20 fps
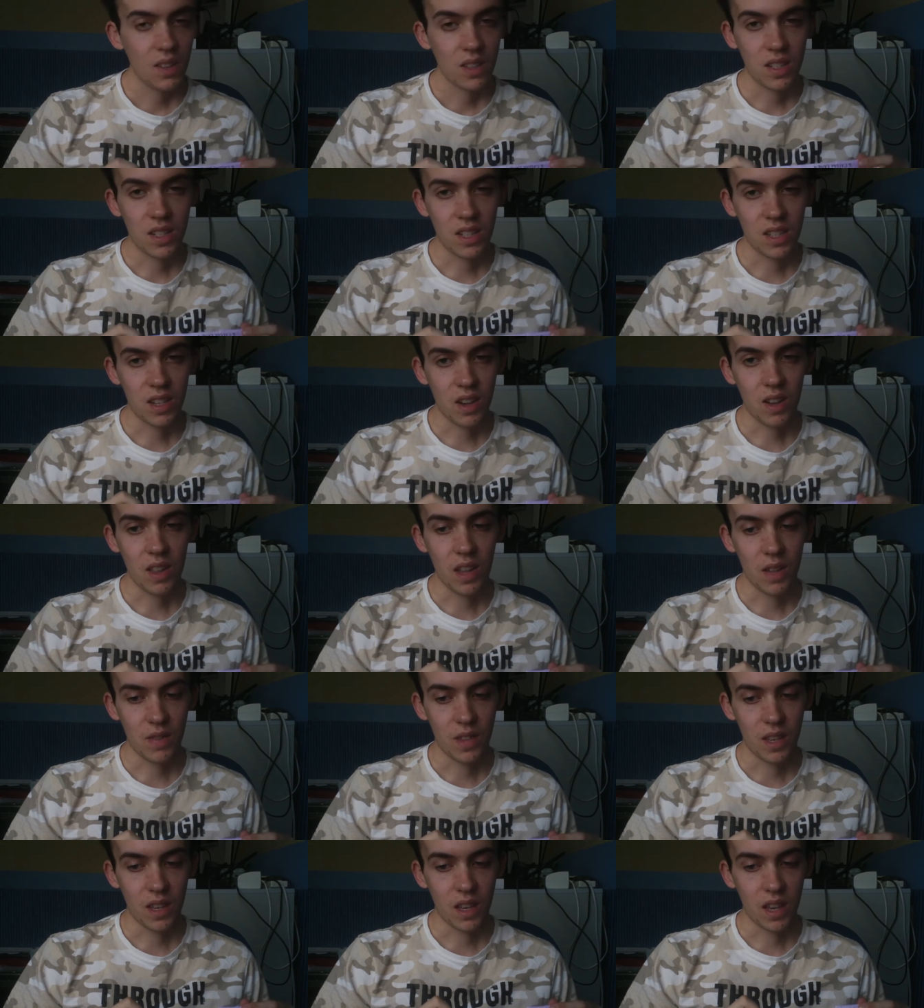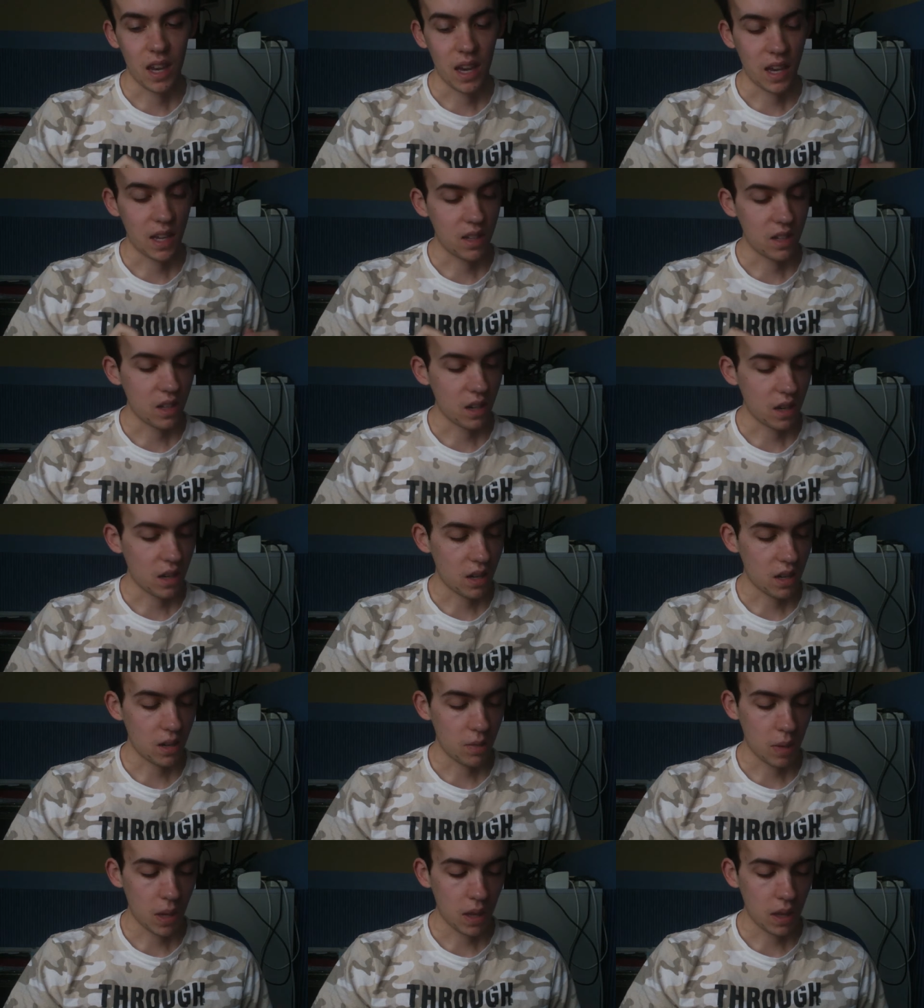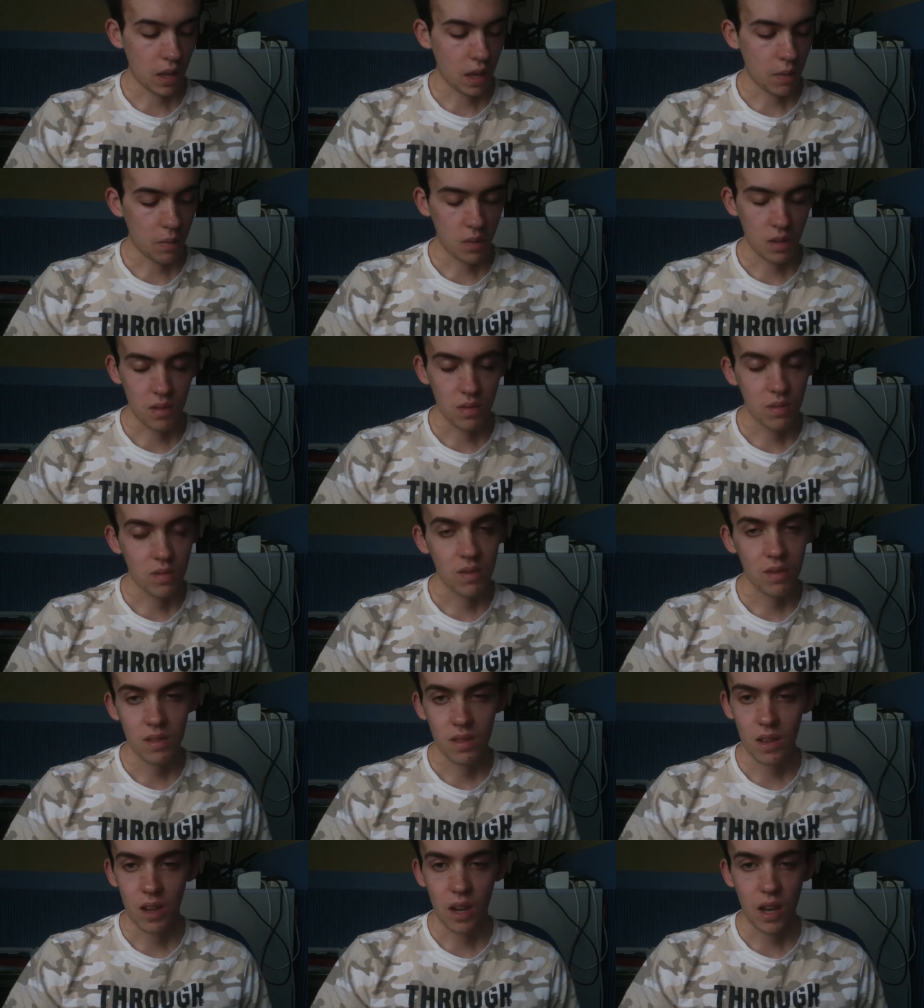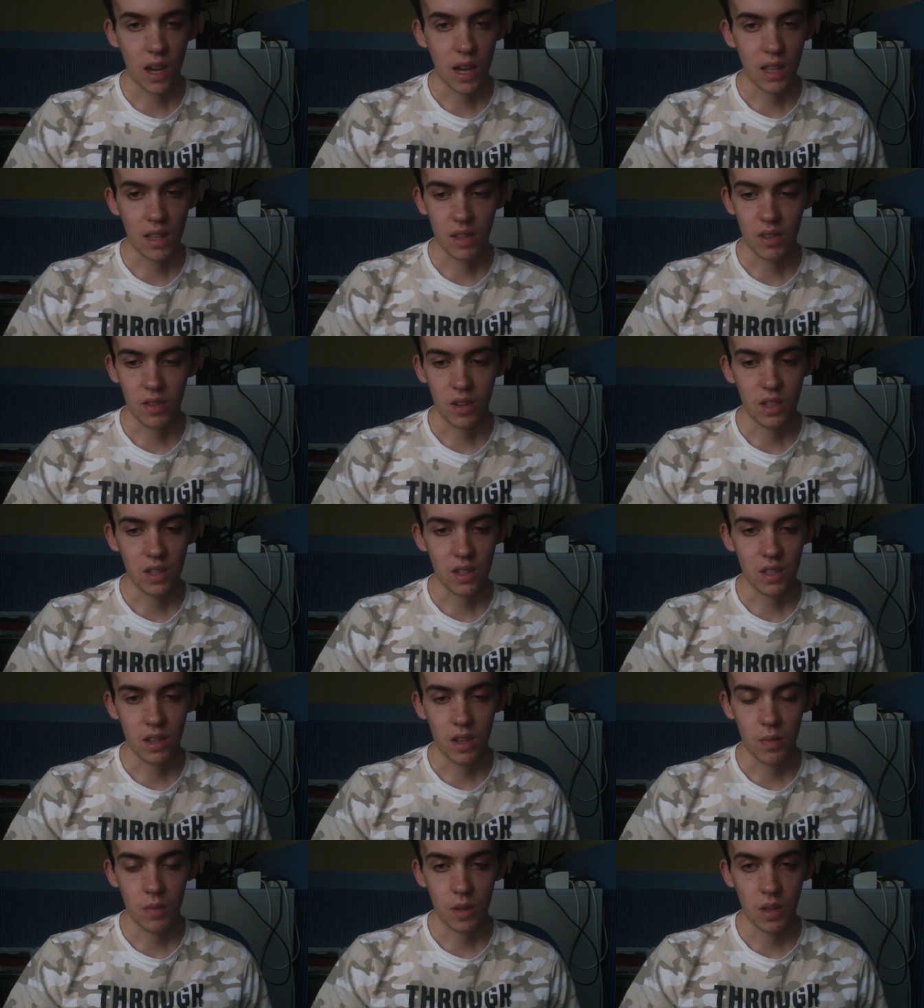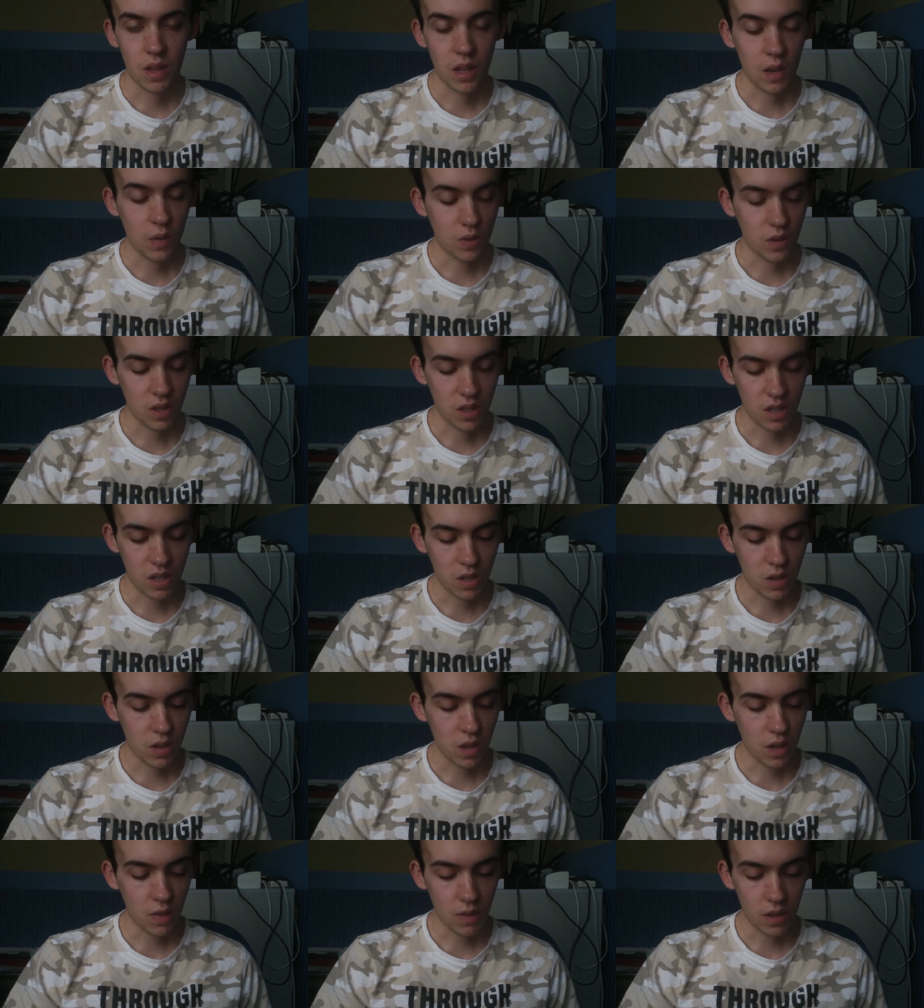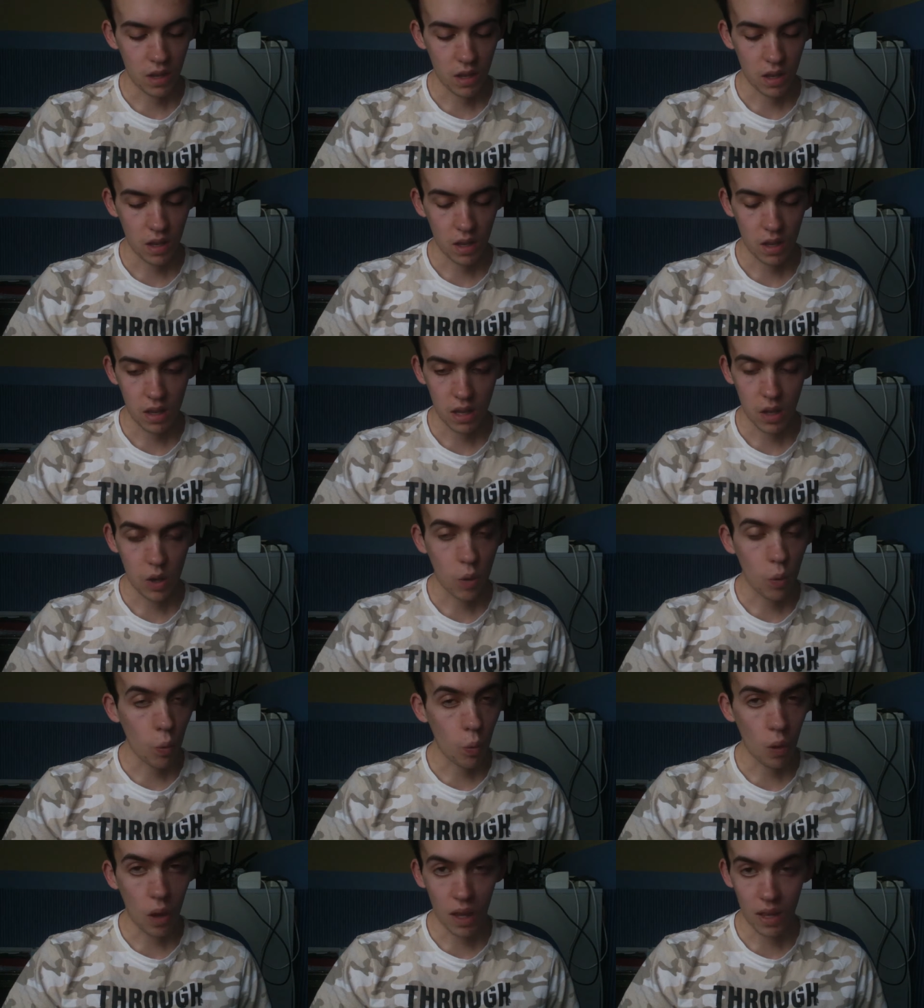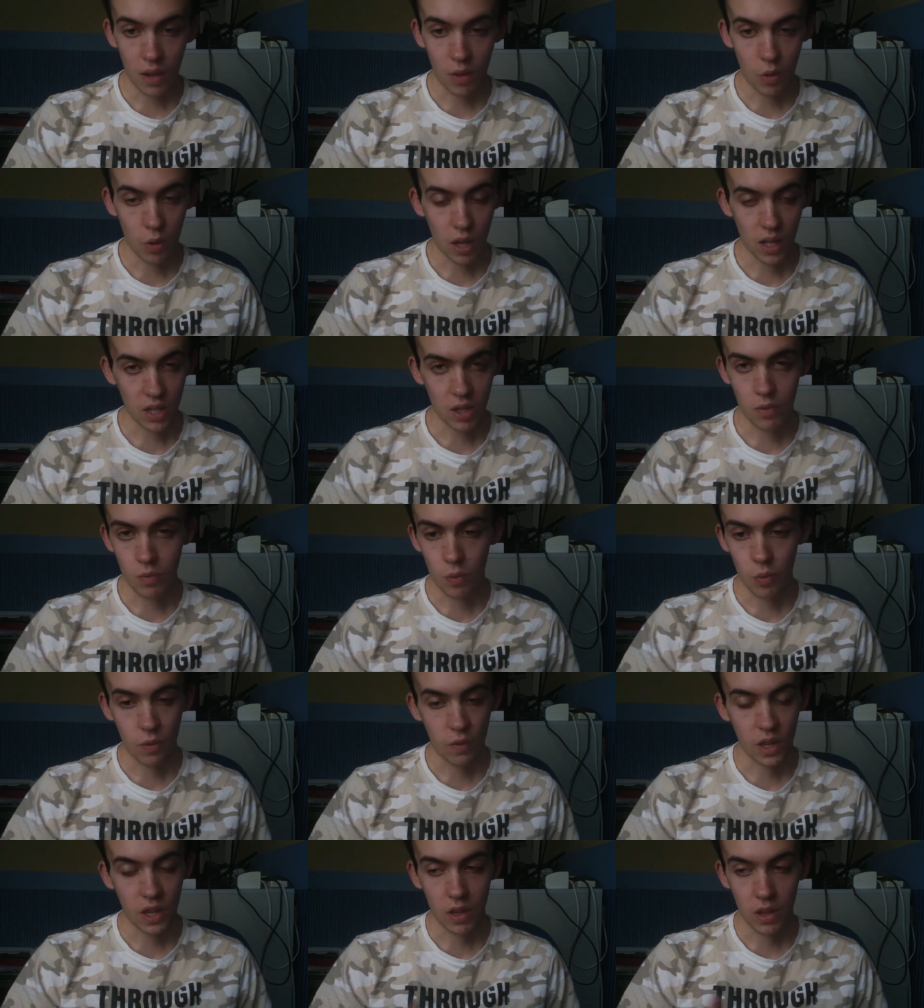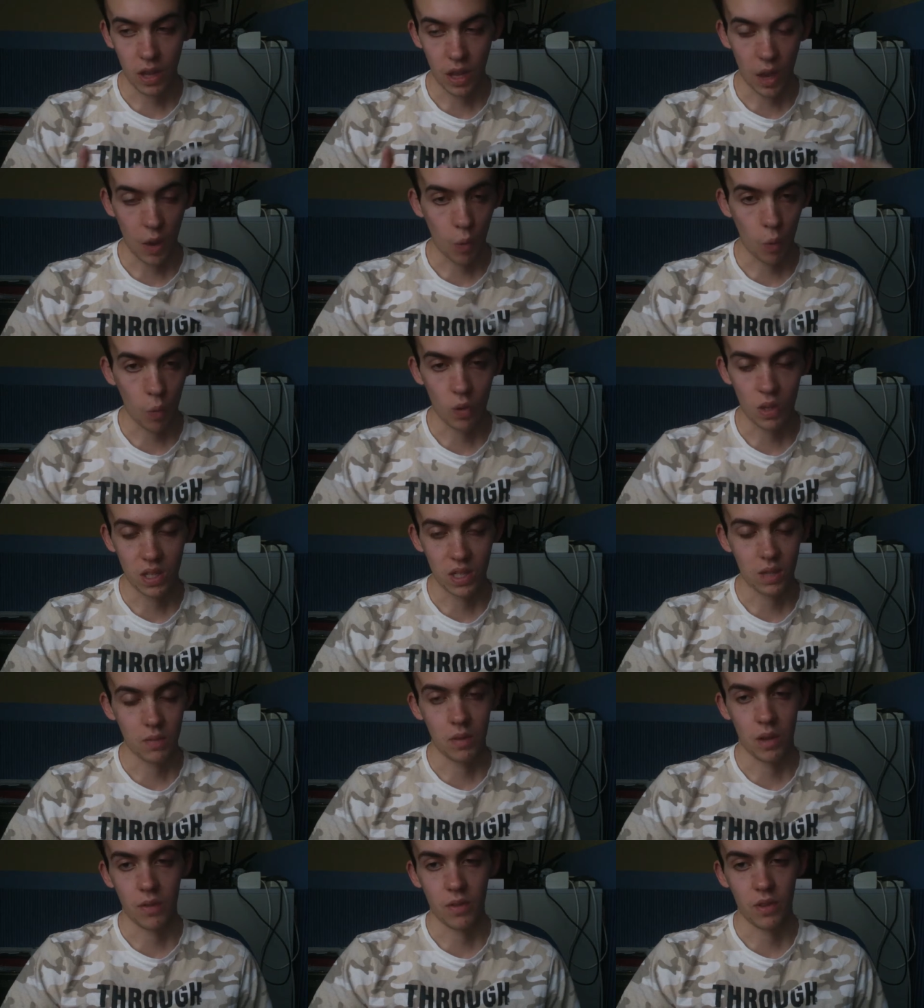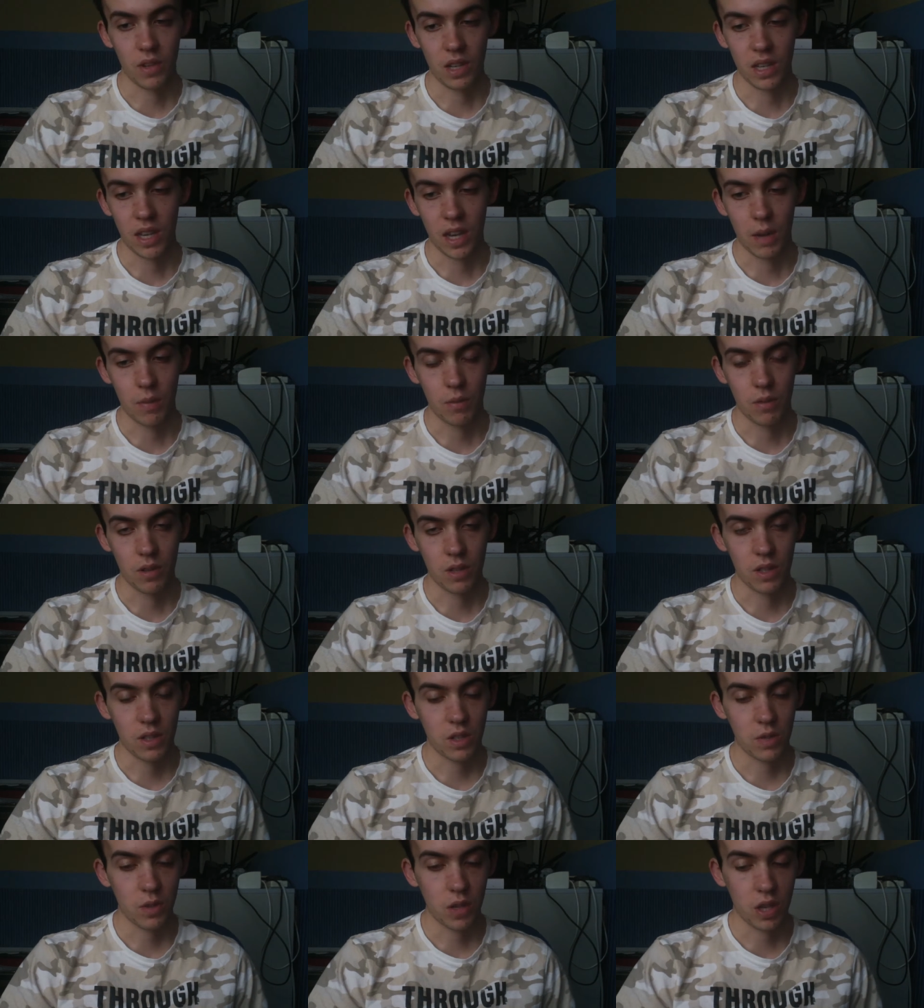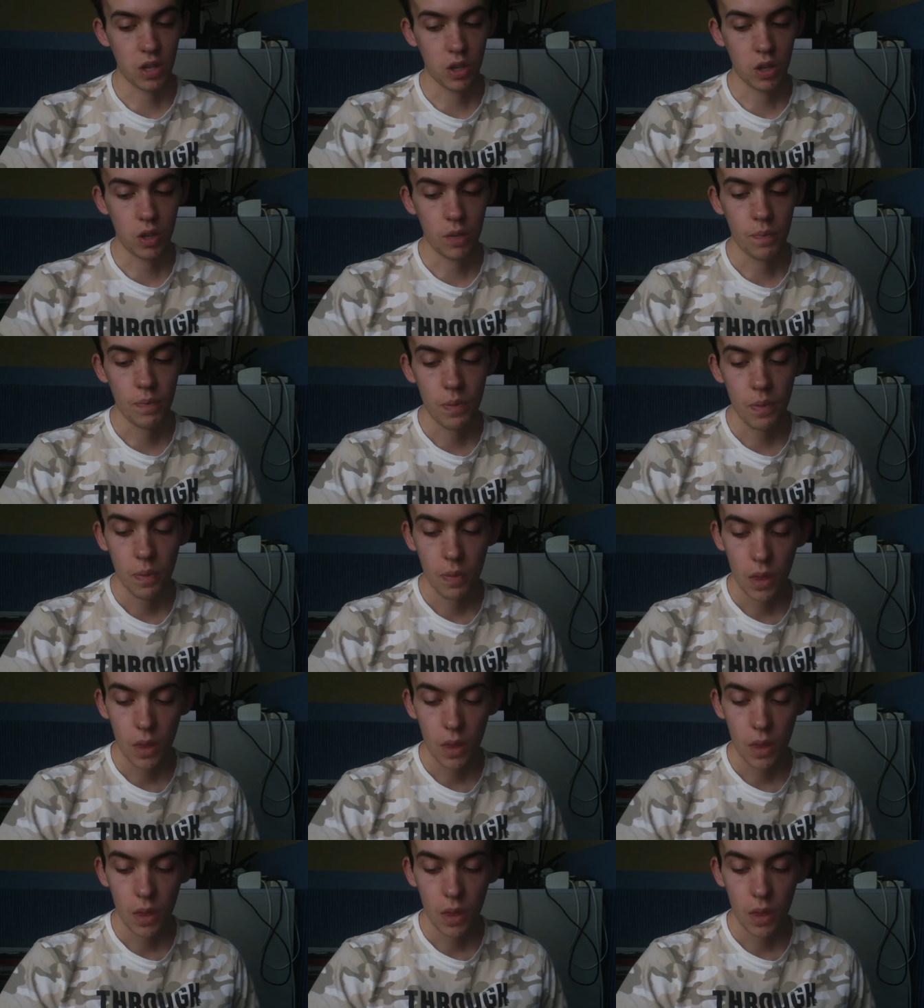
Just so lovely, and I met them, and I had a great time, and that was just so lovely. They all, I, I told them on the video, they all want to see my three D camera, it's really good.